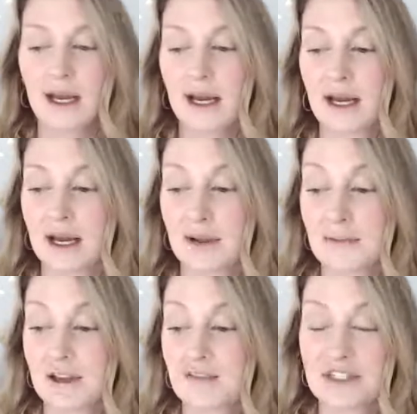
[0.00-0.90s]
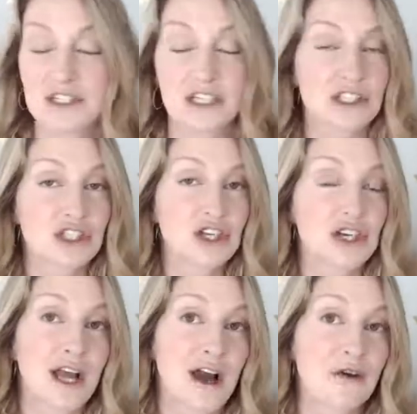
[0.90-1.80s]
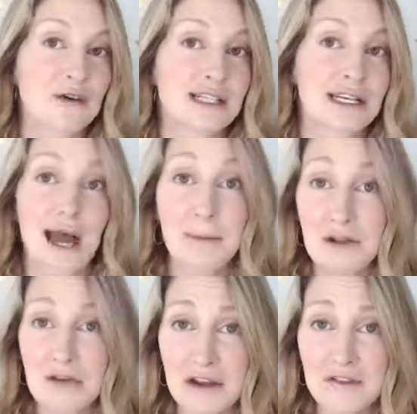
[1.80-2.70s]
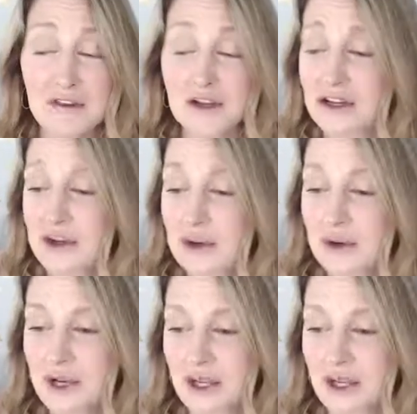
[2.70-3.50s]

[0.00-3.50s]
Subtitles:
If it does turn out to not be right for you,